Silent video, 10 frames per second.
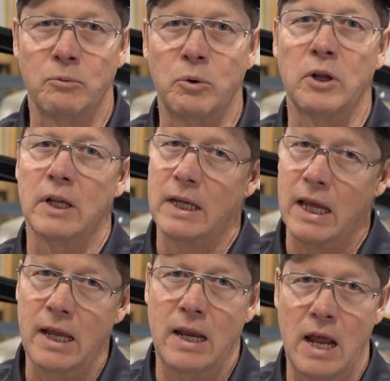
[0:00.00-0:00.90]
we'll
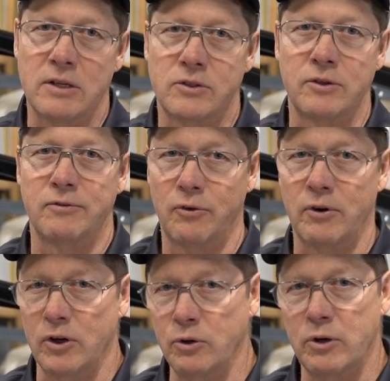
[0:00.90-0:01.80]
again ask you
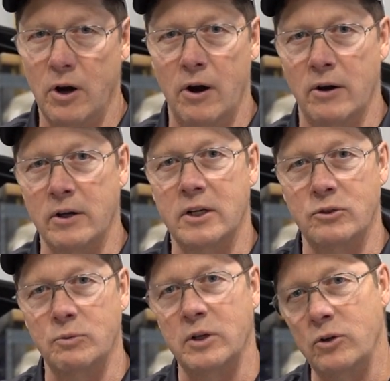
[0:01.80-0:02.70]
for a new card
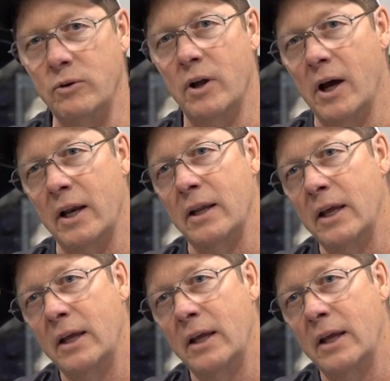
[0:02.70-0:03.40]
because we do not